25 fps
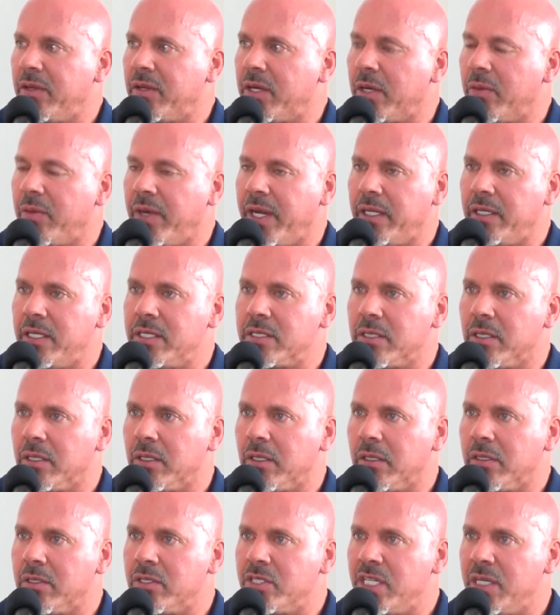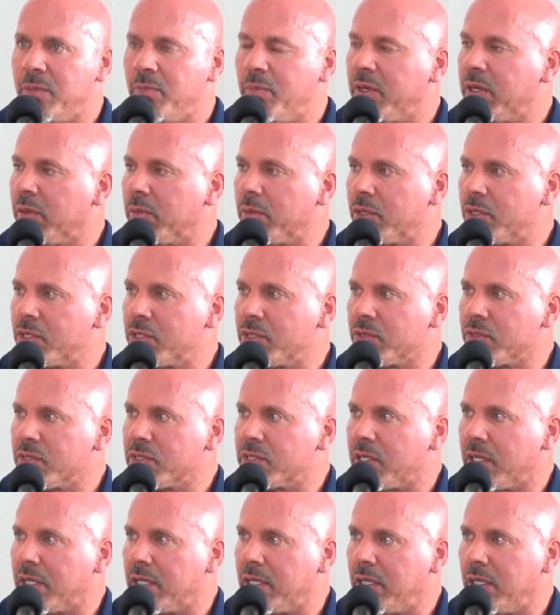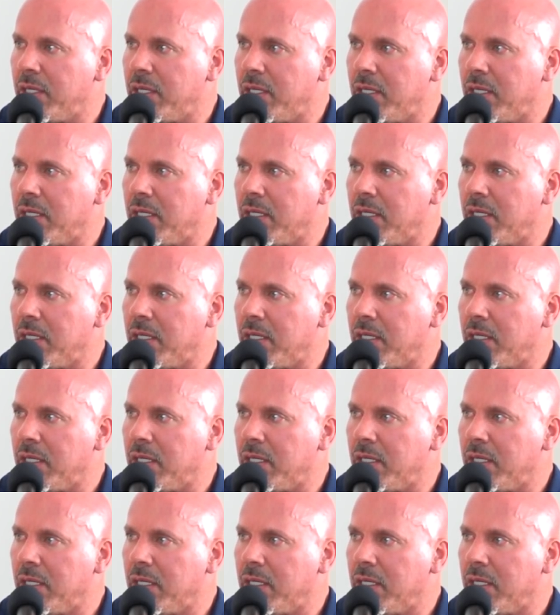then I ran these little cheap commercials on